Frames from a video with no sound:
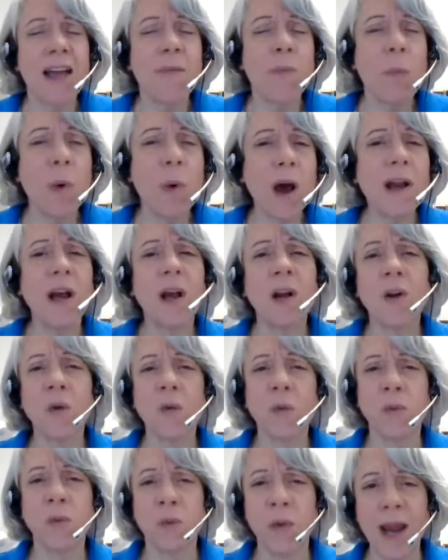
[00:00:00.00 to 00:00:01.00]
What a
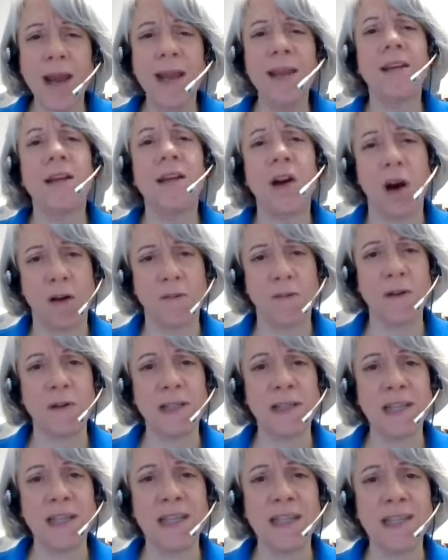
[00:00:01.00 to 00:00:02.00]
great
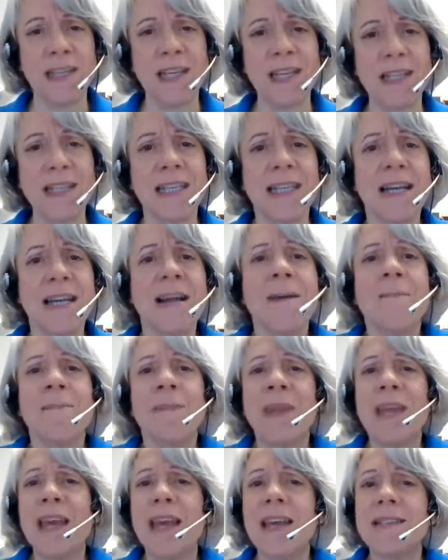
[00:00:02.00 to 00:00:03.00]
conference this is!
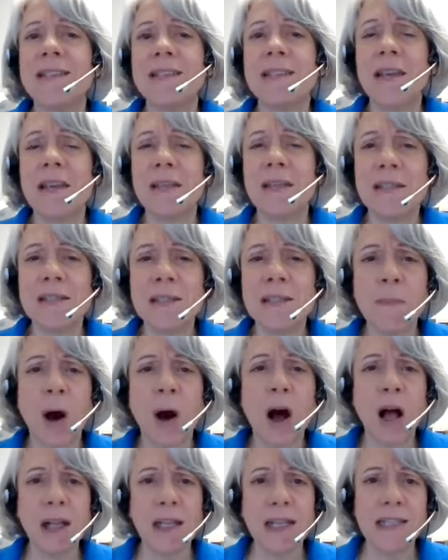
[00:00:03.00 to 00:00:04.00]
It's
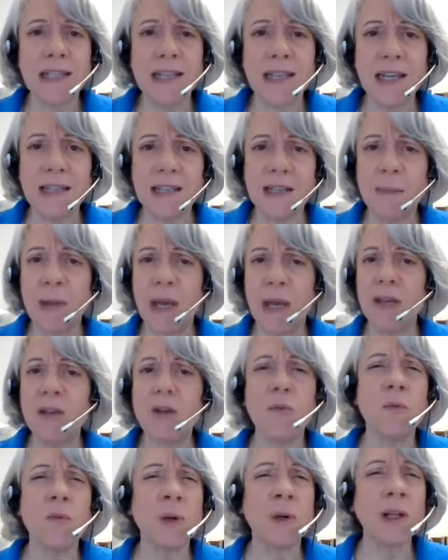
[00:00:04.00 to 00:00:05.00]
small, it's intimate,
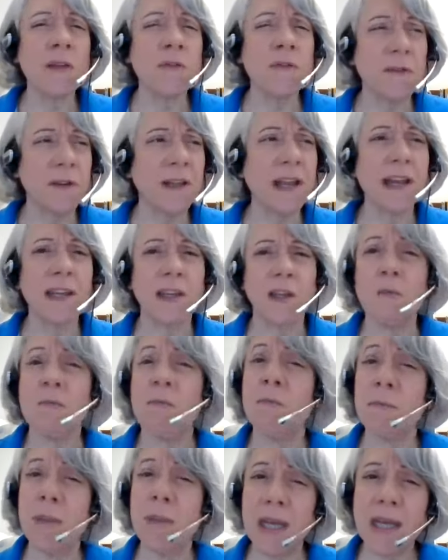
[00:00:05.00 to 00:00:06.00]
you really feel like you
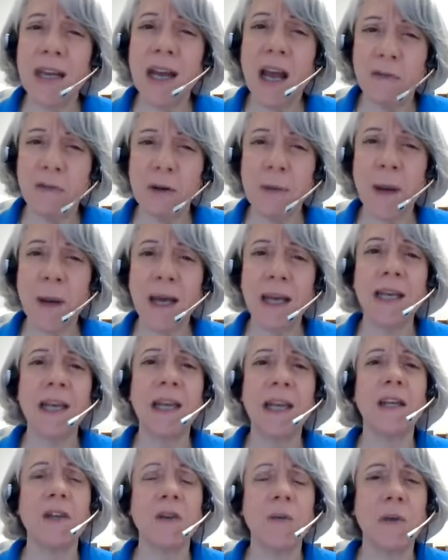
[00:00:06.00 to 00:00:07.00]
meet everybody
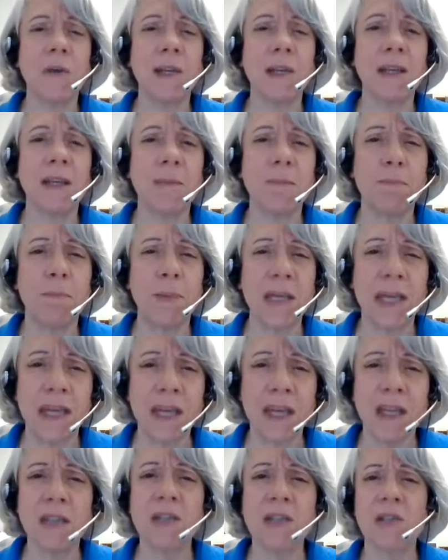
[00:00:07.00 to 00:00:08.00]
and you
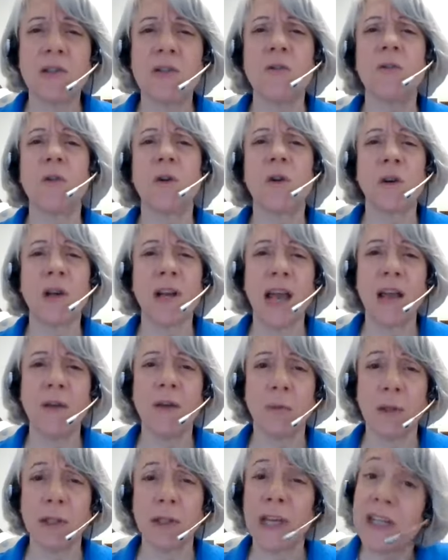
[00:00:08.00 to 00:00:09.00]
begin to create
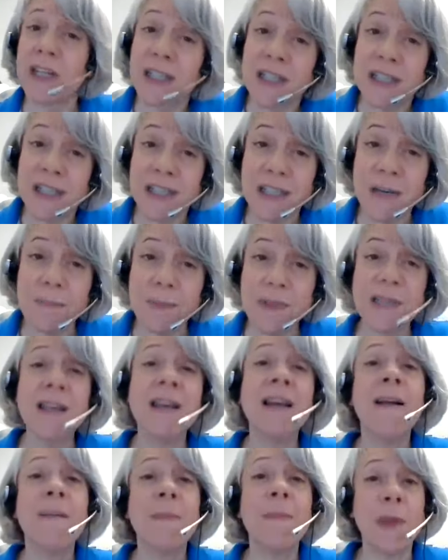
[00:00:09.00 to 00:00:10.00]
relationships
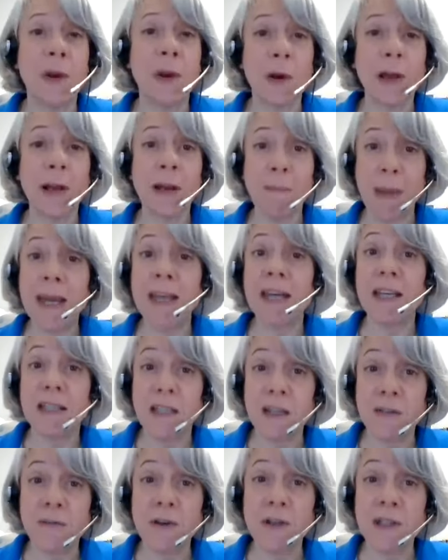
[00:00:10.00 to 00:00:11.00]
that are going to make a
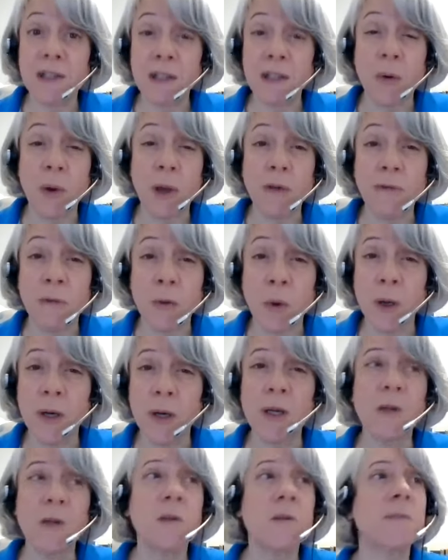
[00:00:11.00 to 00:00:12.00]
difference going forward
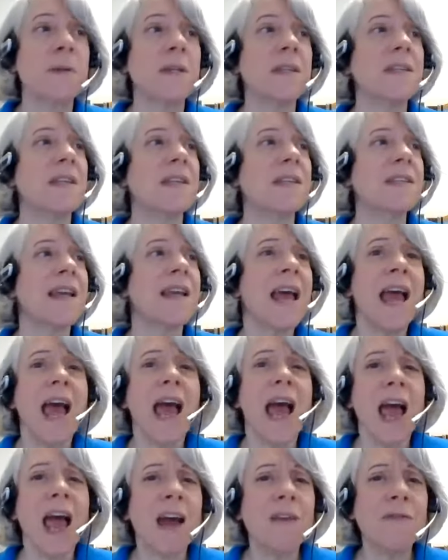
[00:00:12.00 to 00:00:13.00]
in your business.
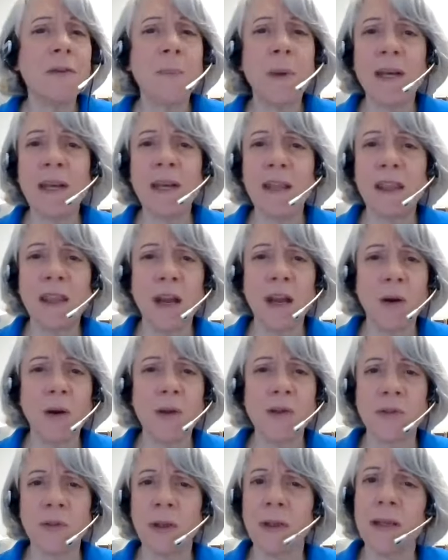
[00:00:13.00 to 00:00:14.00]
Everybody there
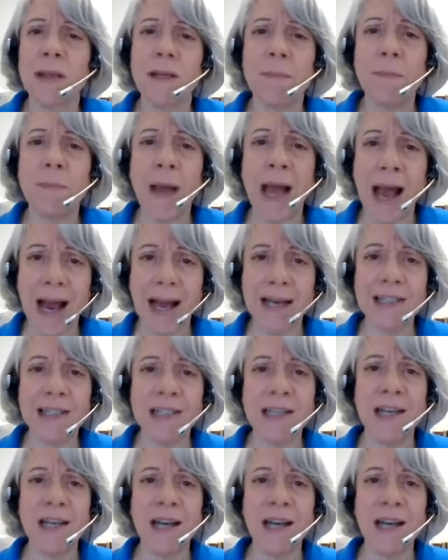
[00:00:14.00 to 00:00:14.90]
is really passionate